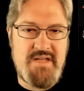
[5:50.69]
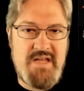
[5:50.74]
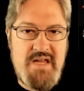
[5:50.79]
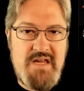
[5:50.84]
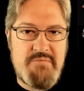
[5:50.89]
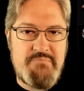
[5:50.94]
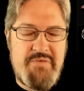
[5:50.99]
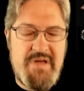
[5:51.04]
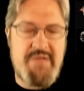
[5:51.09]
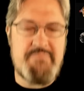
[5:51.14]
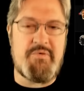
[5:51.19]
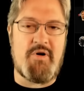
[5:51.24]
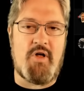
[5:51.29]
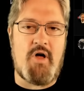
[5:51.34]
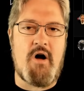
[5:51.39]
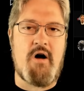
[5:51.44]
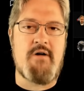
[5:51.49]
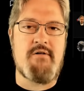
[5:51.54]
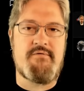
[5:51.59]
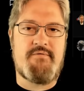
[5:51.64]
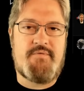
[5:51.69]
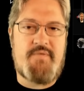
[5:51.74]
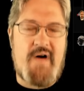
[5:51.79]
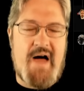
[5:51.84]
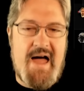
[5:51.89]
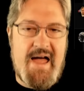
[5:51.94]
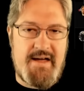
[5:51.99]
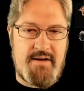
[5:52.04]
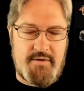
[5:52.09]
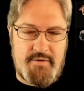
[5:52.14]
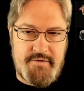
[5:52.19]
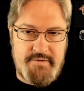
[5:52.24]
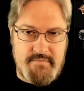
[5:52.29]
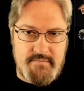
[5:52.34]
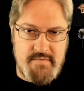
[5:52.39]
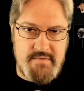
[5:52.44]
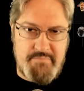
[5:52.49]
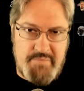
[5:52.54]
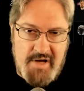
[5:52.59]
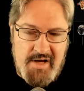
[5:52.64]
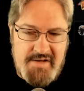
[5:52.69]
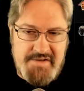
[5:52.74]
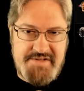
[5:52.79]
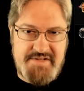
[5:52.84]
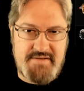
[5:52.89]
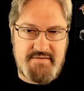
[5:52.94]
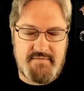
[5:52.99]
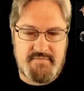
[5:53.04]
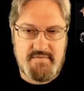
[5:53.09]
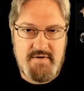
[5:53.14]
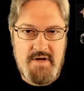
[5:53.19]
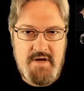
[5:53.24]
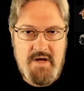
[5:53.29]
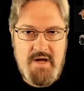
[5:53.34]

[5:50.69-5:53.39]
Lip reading: These people are vile. They're repulsive.